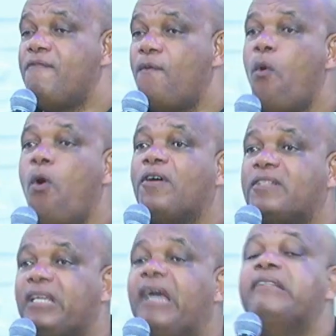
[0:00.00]

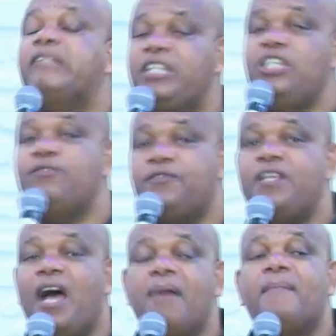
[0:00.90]
walked and lived
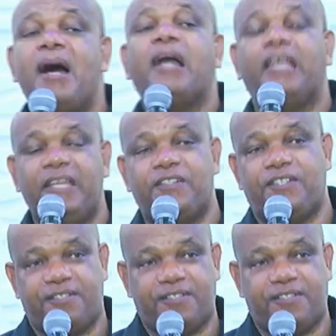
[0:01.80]
among it.